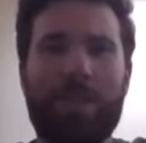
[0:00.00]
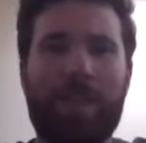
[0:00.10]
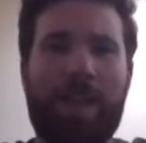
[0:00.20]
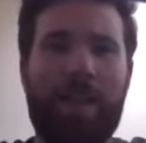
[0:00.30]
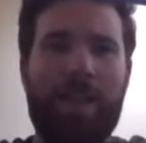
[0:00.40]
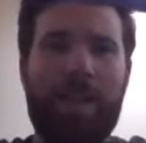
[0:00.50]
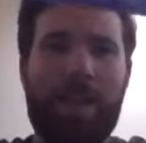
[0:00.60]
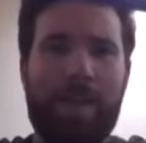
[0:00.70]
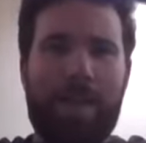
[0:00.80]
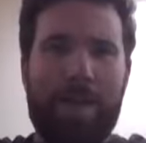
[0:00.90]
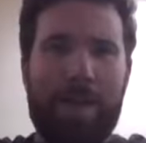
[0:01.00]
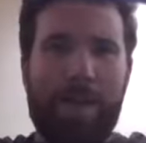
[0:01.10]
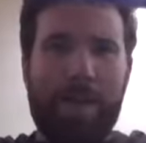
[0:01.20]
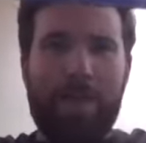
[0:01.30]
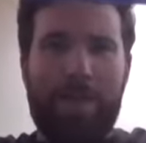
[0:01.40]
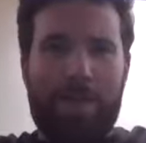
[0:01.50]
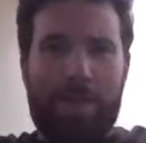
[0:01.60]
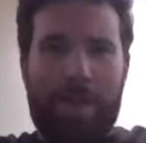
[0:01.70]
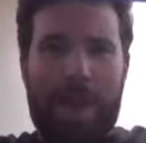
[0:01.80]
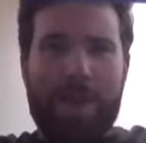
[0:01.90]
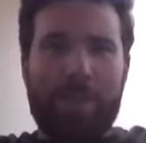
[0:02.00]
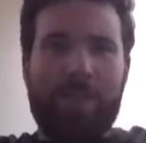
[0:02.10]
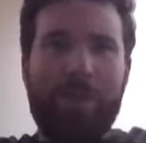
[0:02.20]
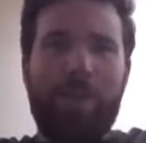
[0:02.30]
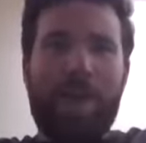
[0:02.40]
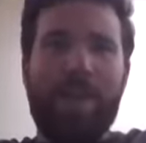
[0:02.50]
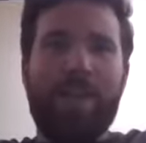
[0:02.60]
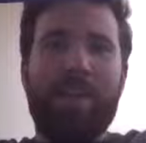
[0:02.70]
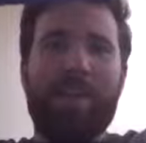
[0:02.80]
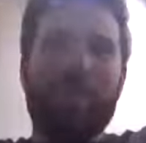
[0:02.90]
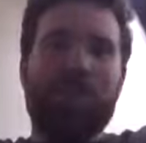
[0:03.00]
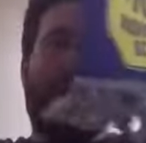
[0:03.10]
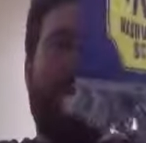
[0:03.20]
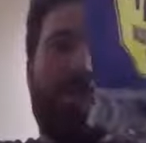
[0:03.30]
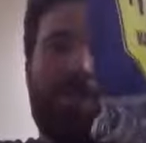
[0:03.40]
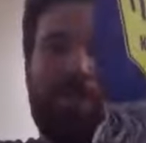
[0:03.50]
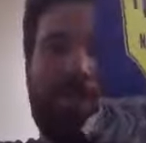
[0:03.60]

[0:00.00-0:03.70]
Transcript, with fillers: got the Nashville Band Together scarf.